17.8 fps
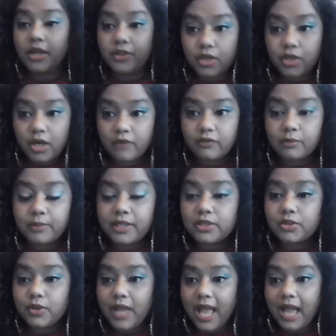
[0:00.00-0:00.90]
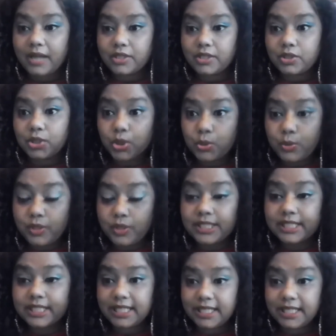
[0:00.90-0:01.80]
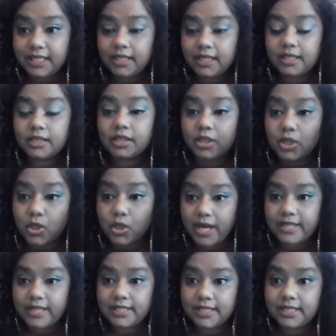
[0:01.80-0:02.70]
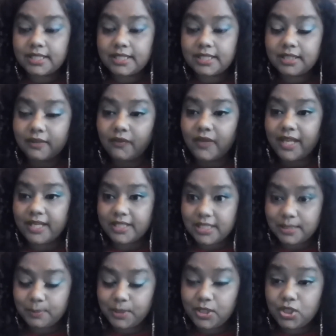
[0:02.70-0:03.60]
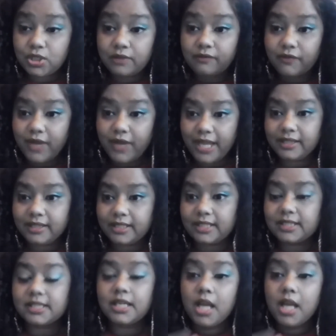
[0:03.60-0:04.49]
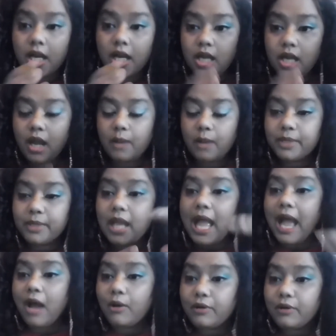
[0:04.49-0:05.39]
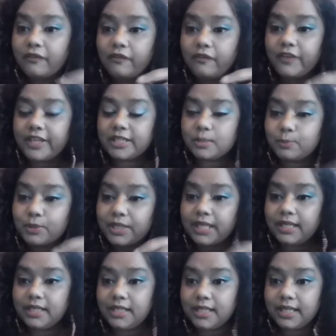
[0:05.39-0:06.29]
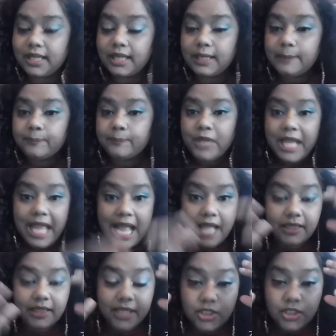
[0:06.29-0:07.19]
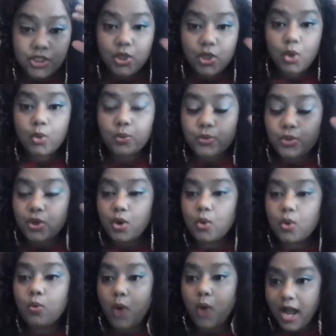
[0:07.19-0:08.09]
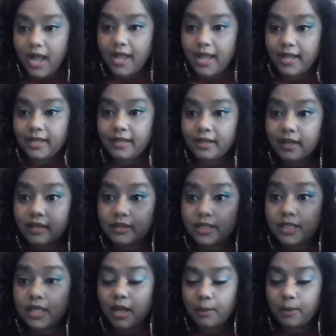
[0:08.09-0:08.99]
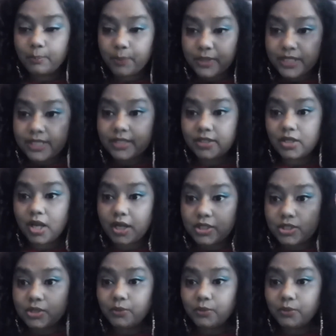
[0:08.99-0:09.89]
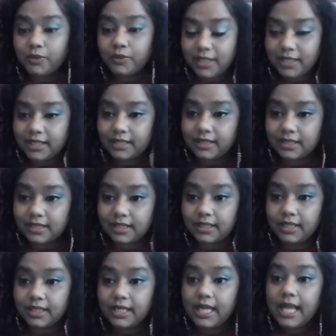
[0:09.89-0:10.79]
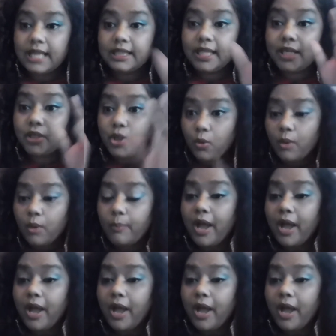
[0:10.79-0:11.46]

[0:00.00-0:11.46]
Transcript: other governmental actors who are seeing the crisis of hate speech and violence coming out of Facebook India, and they don't know why, the company is not doing anything. They know